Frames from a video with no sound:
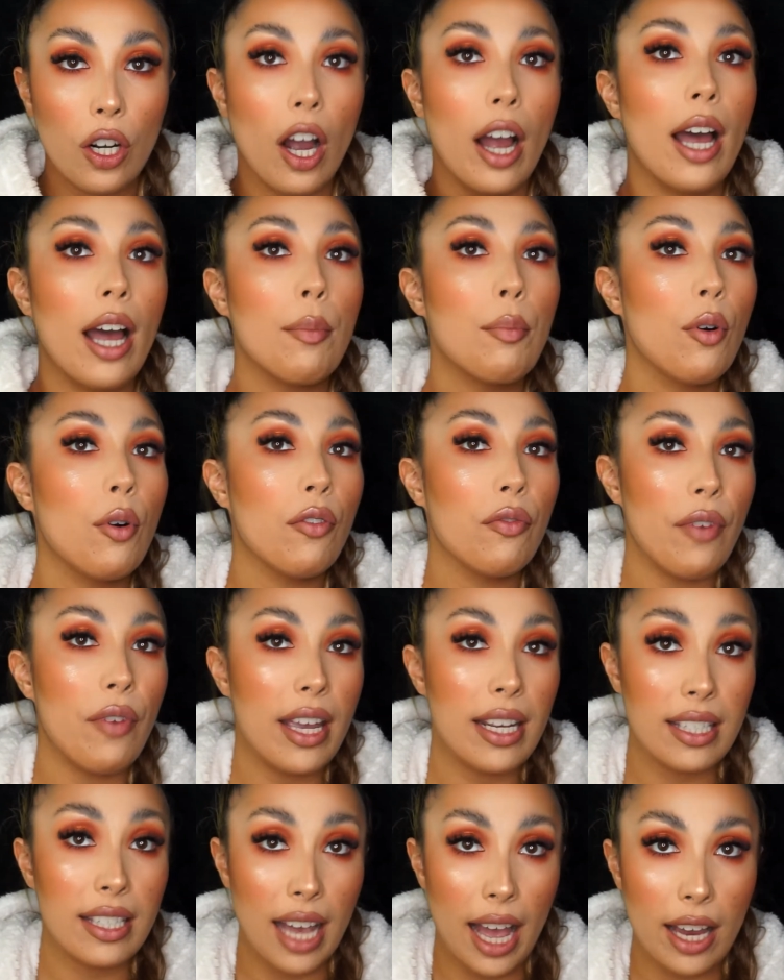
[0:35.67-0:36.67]
I had put
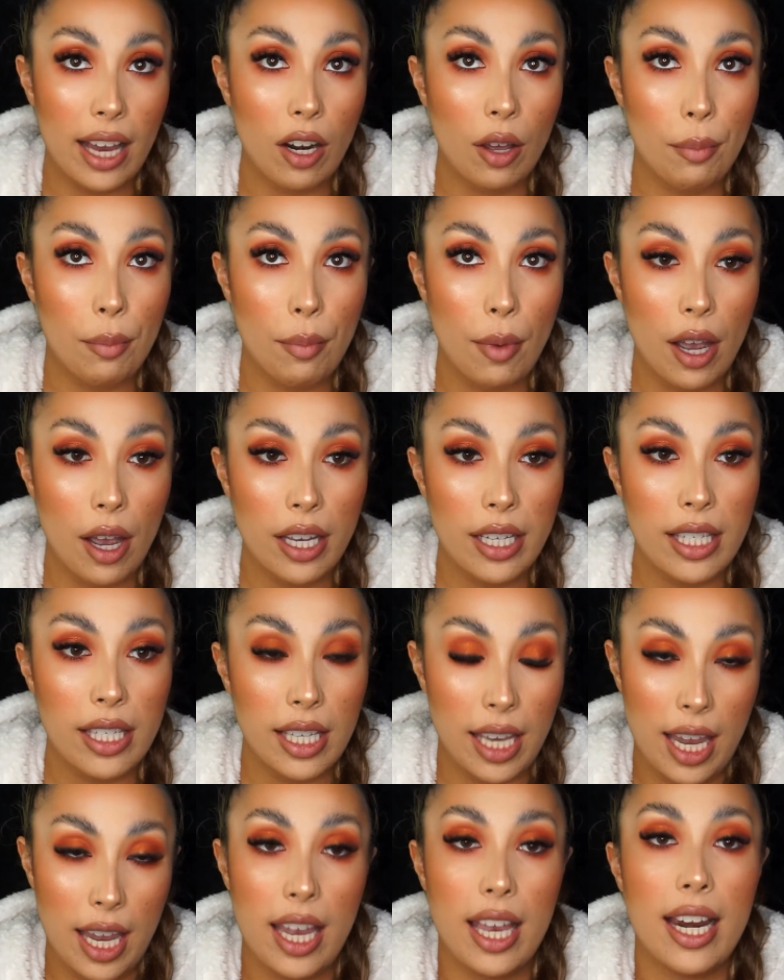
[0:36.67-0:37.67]
fake tan on my
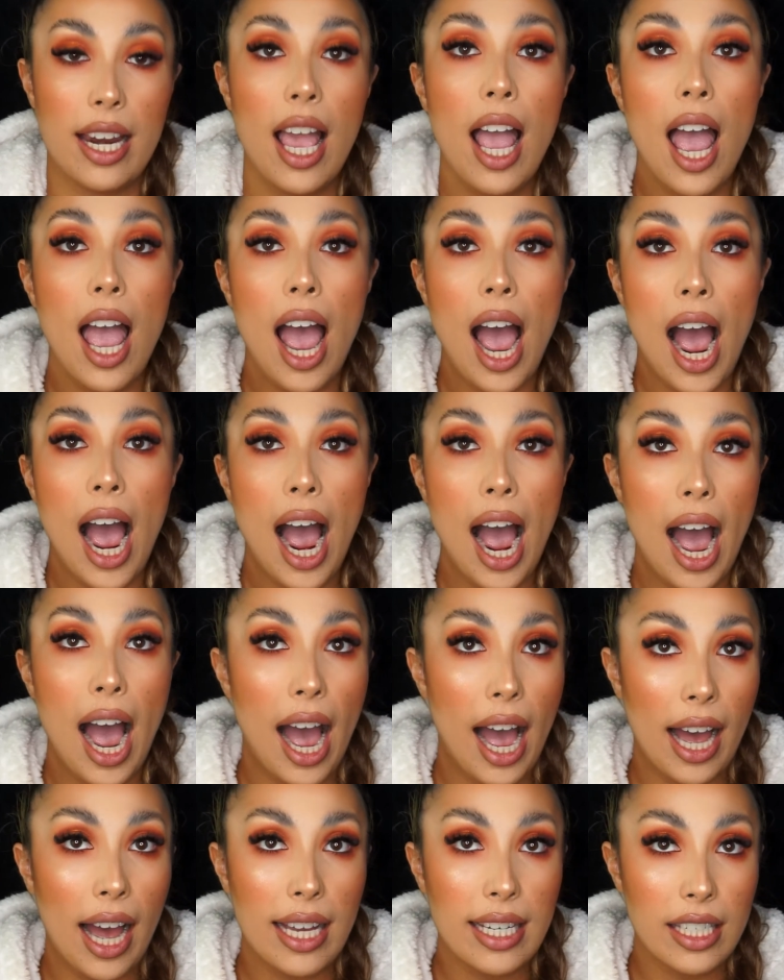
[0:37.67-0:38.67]
skin
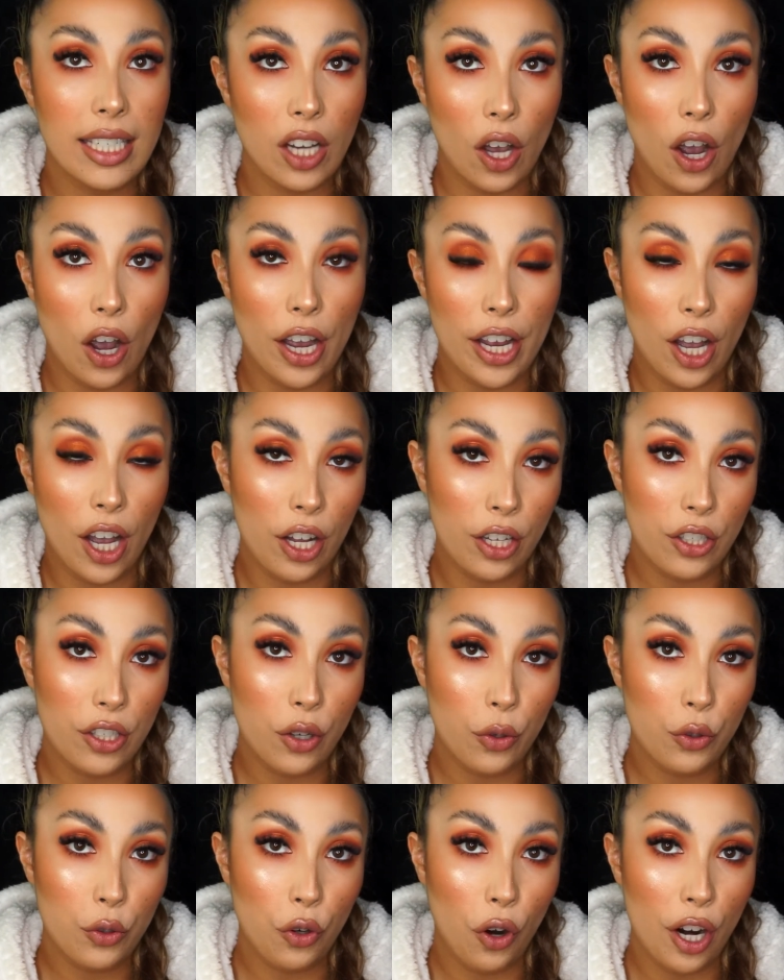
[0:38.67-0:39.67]
and I
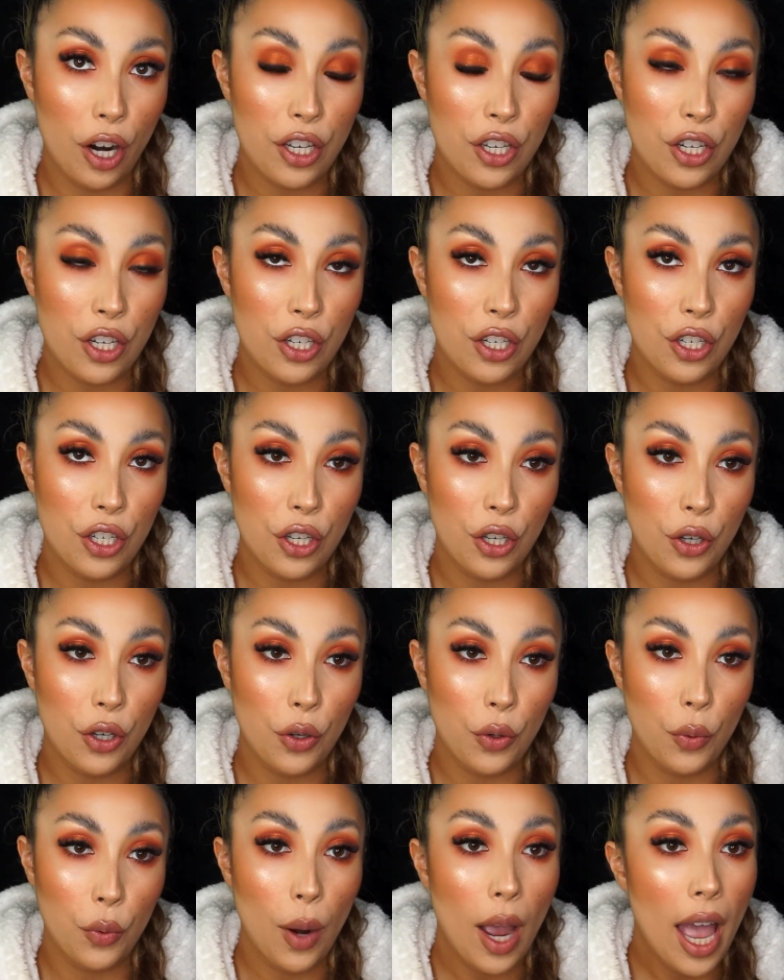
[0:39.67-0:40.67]
also tried to
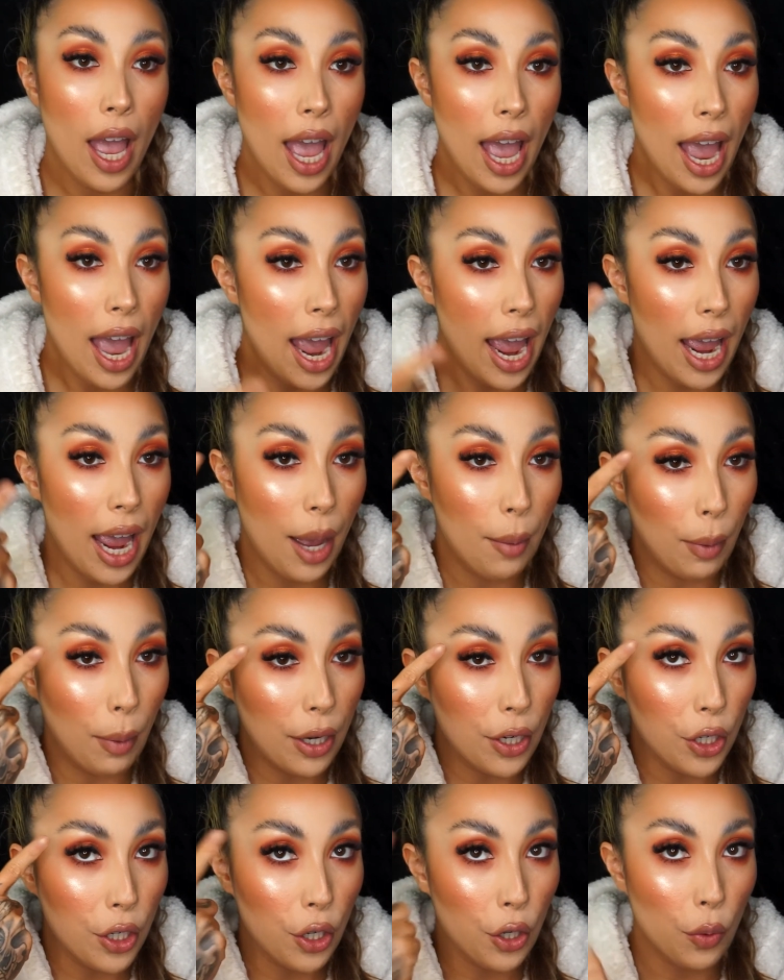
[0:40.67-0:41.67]
do a
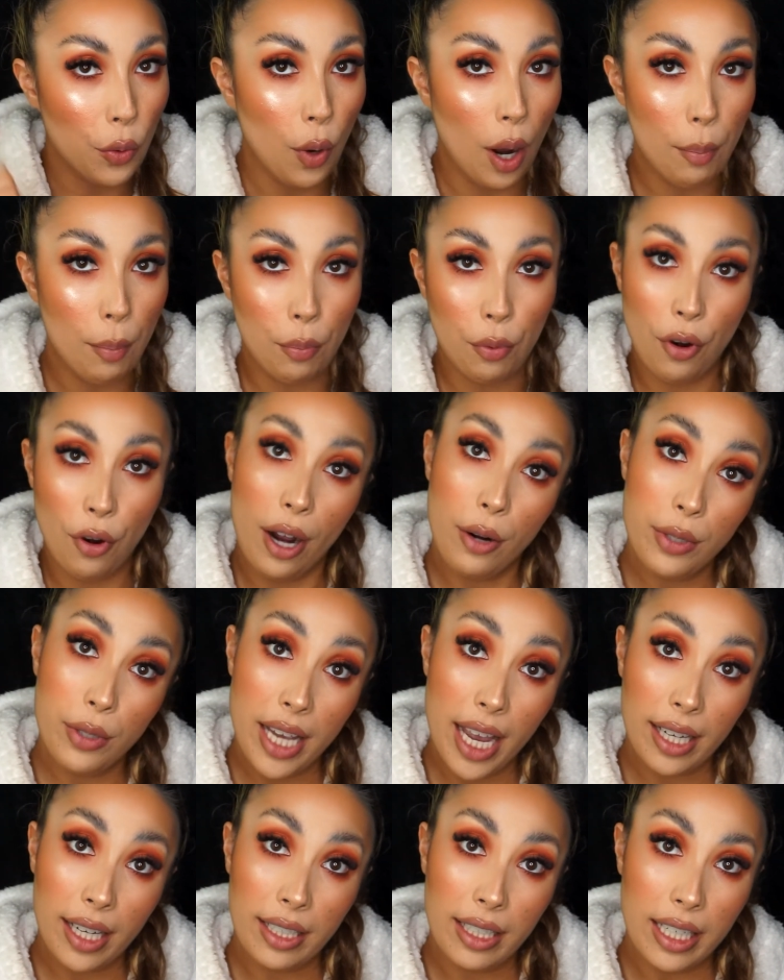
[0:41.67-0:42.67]
new brow
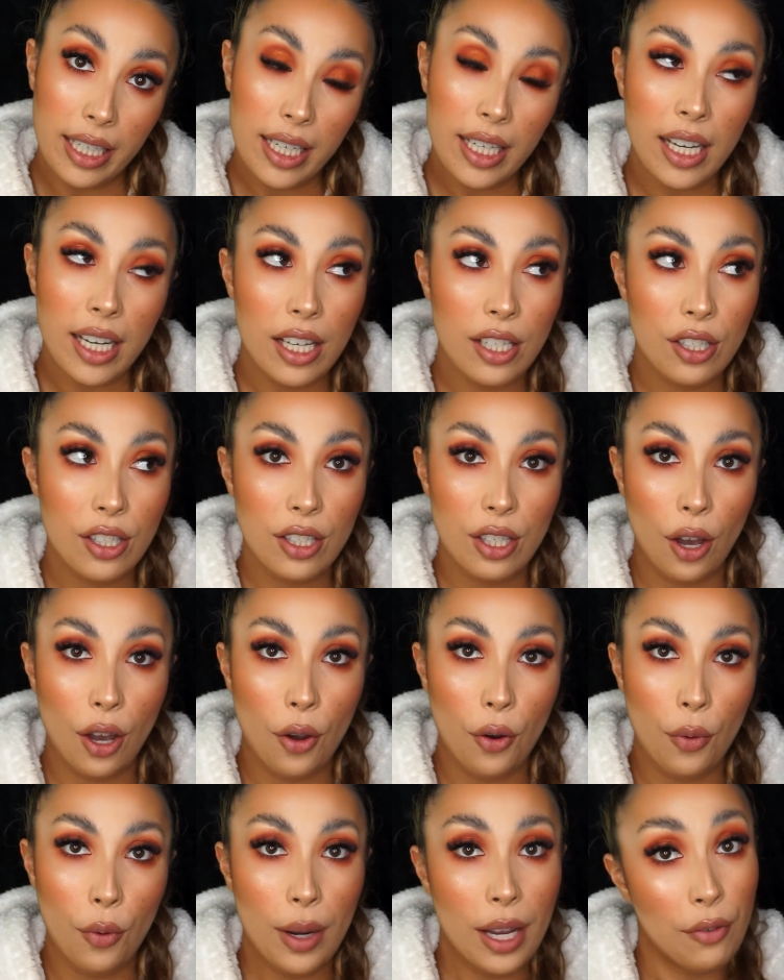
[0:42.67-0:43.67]
technique.
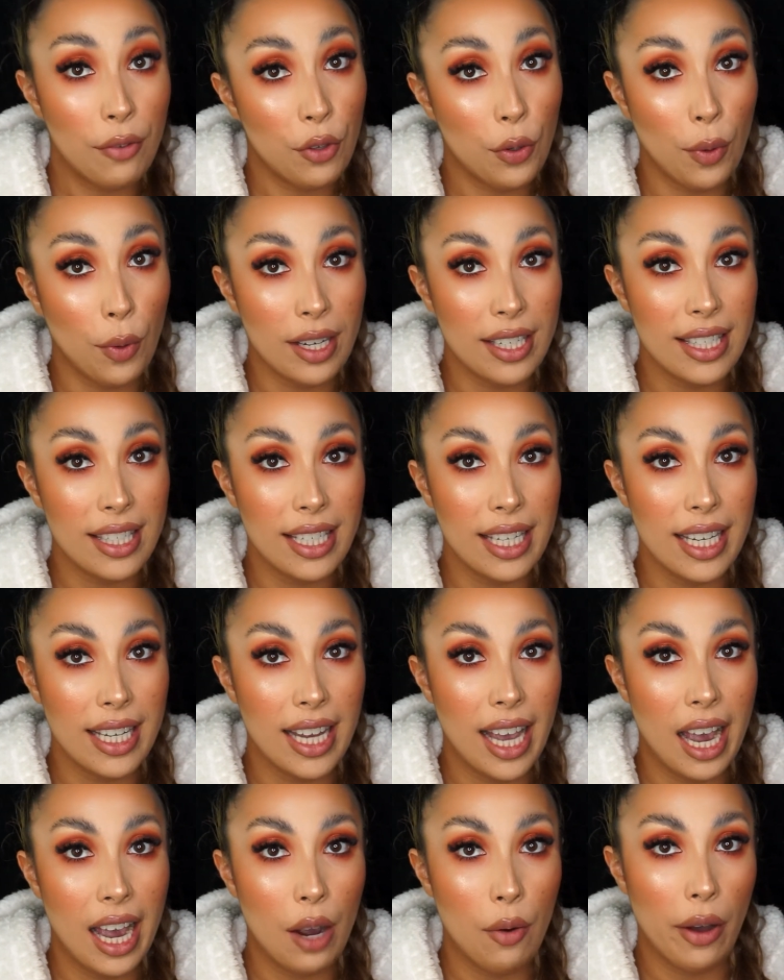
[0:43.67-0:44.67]
So if you want to see
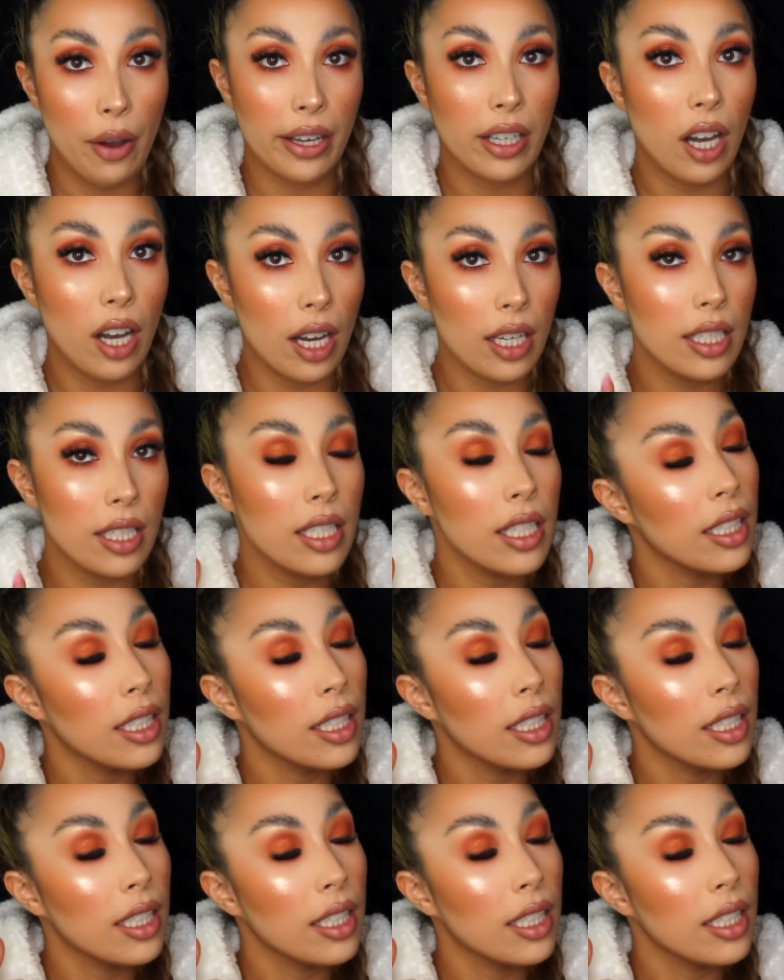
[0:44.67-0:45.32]
how I got